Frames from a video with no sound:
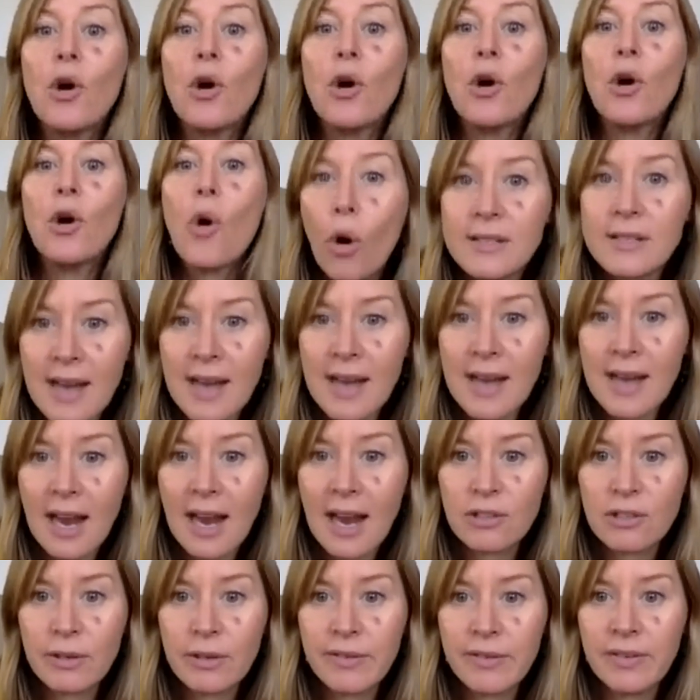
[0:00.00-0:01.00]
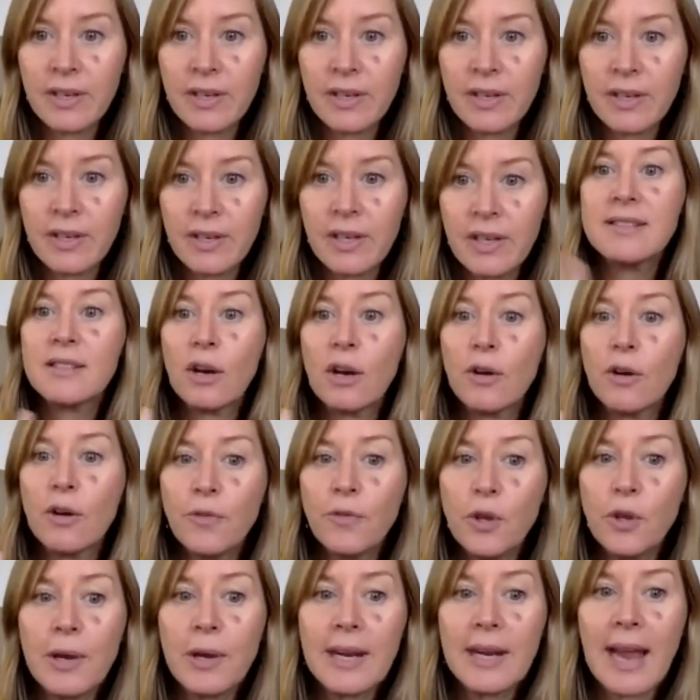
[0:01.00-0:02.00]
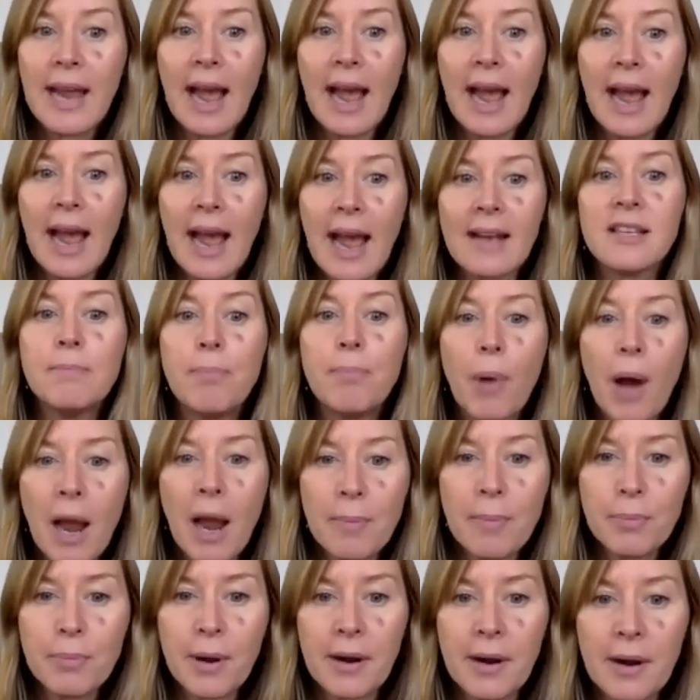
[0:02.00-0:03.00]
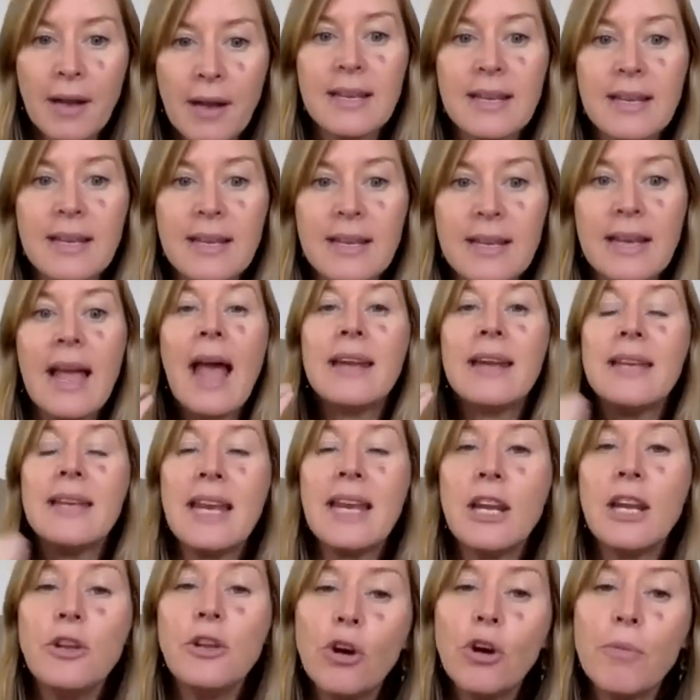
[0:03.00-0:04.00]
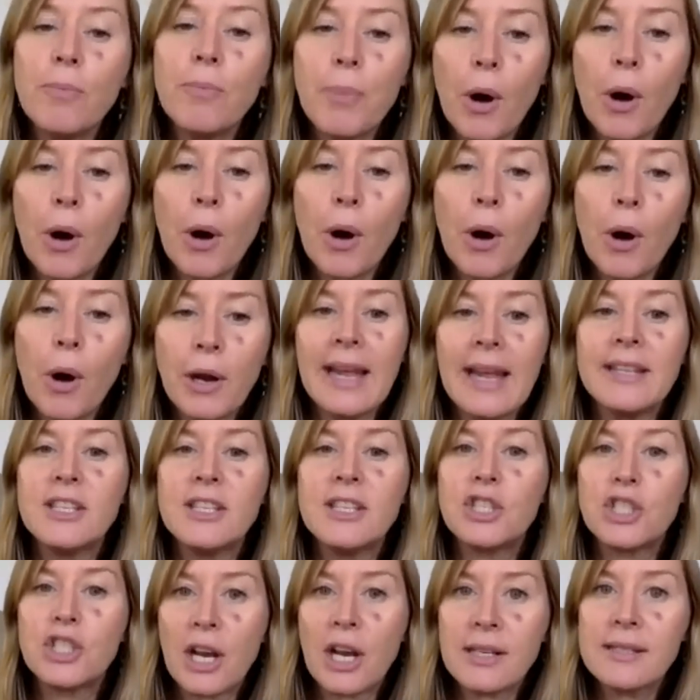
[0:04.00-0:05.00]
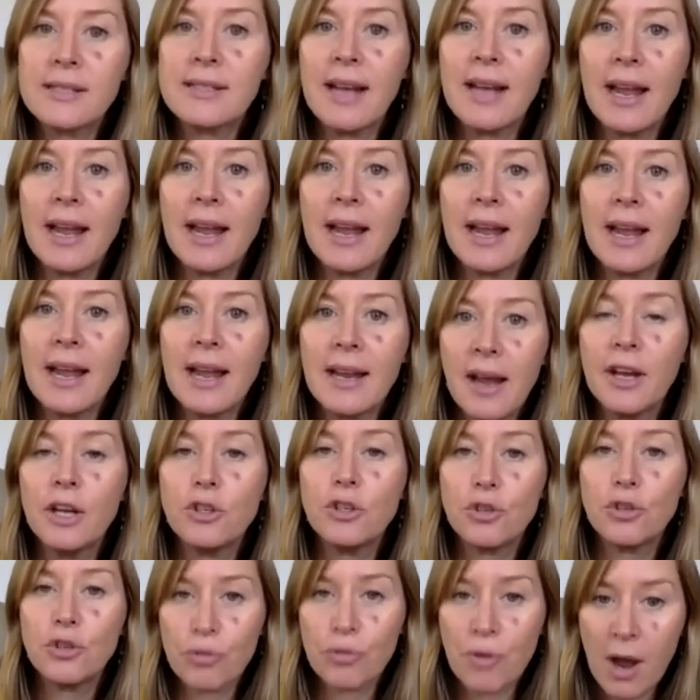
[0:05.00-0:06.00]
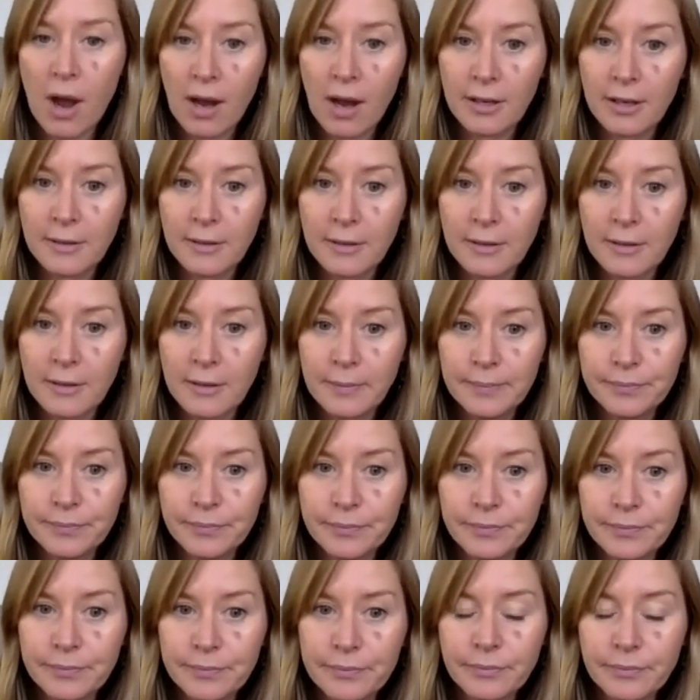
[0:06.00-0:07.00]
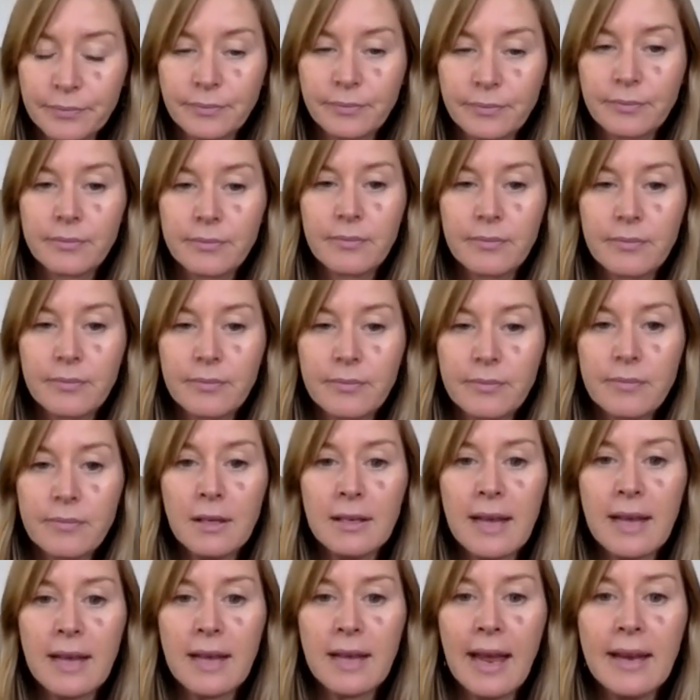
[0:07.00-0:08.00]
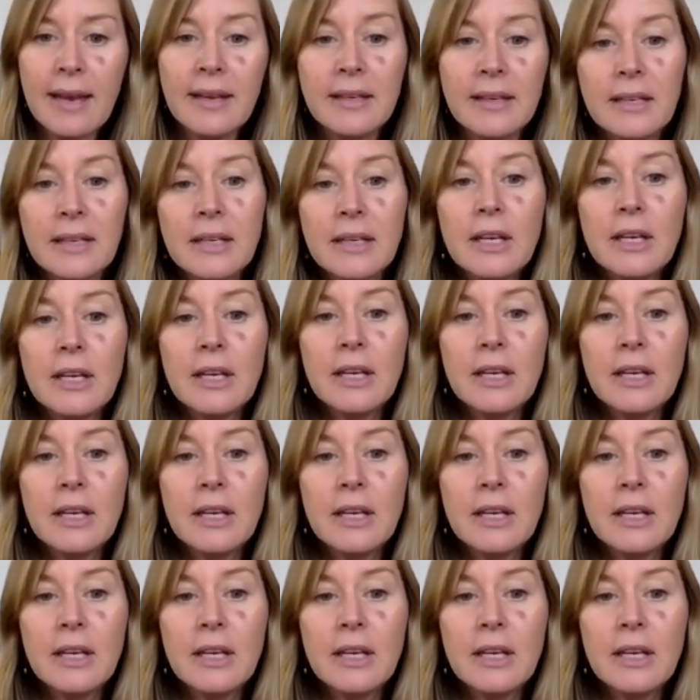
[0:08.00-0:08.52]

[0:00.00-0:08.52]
a cornstarch derivative, a sulfuric acid byproduct, and in your body, it's just another drug. Okay,